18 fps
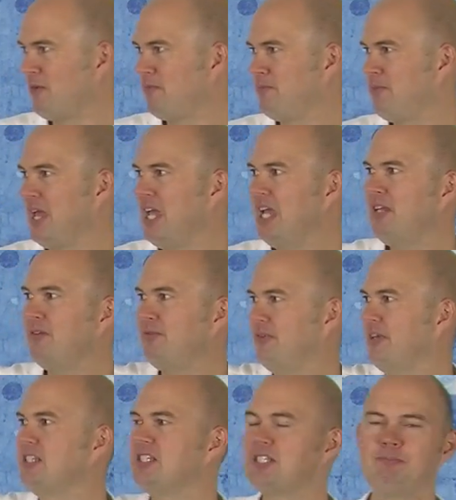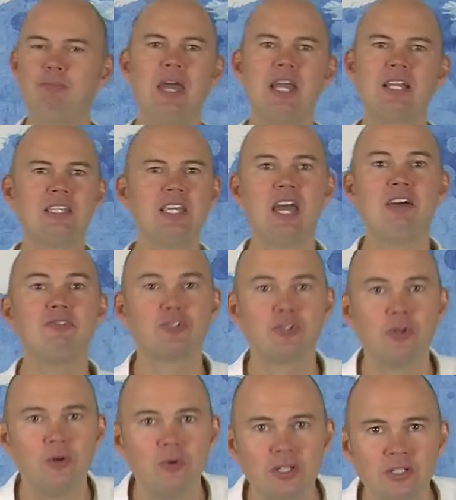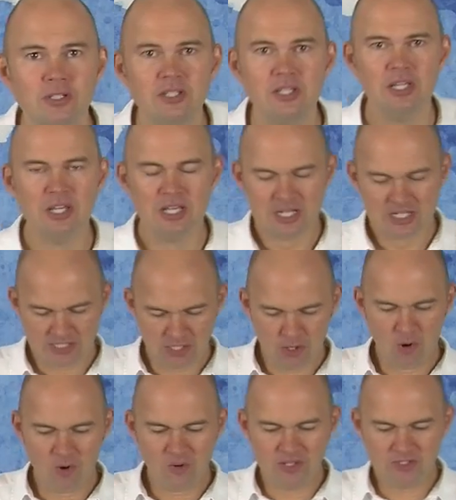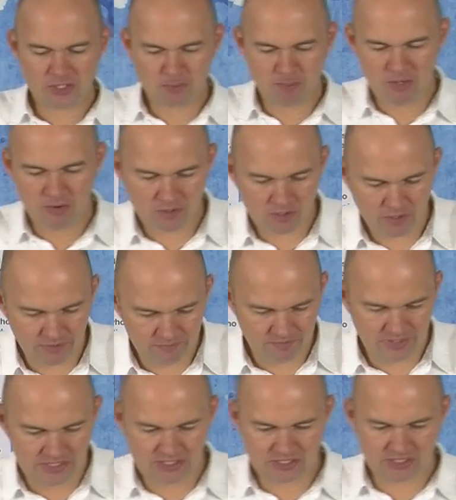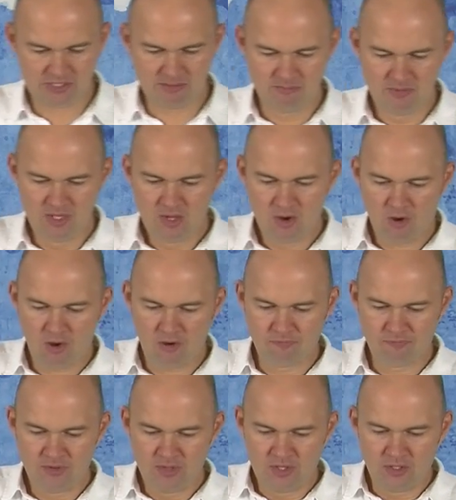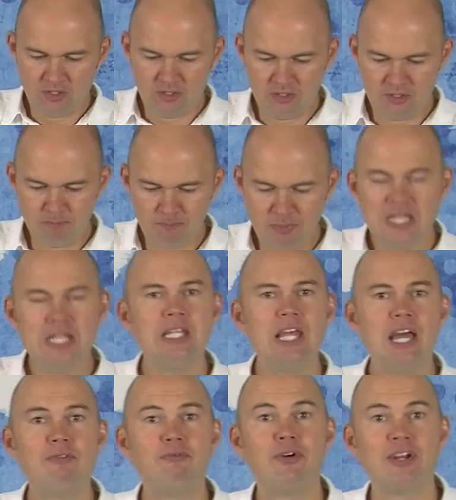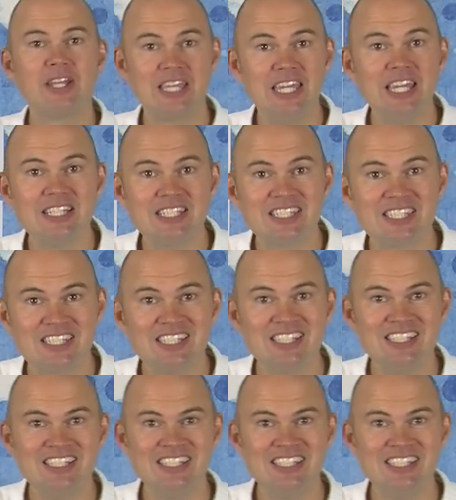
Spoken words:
of paying things back they have stolen. The Holy Spirit convinced them of being there for the kids,